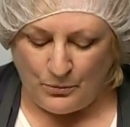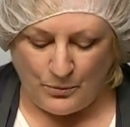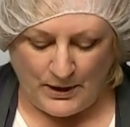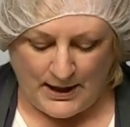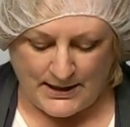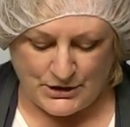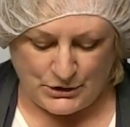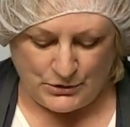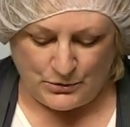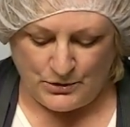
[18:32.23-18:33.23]
What I
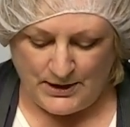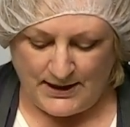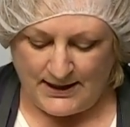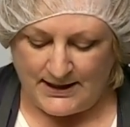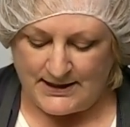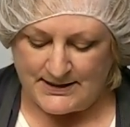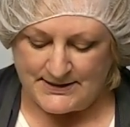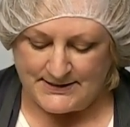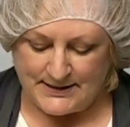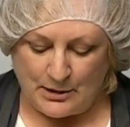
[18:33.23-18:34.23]
do
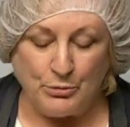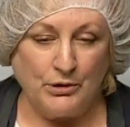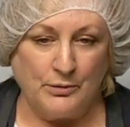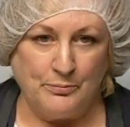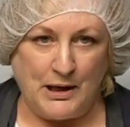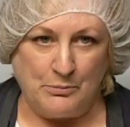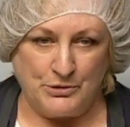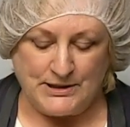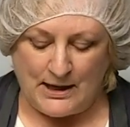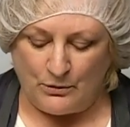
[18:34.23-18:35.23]
is I put a
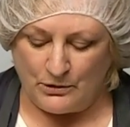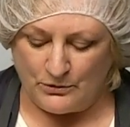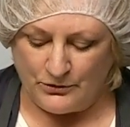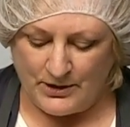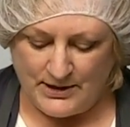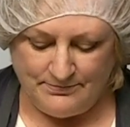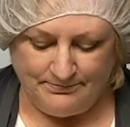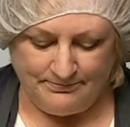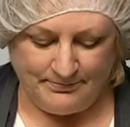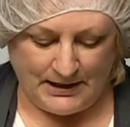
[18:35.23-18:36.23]
paper towel over it
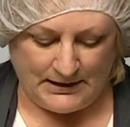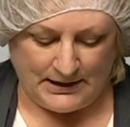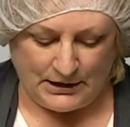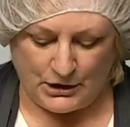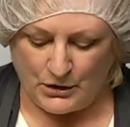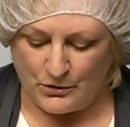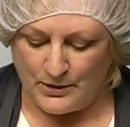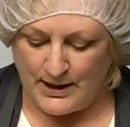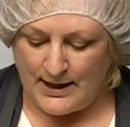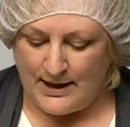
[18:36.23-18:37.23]
and let it go.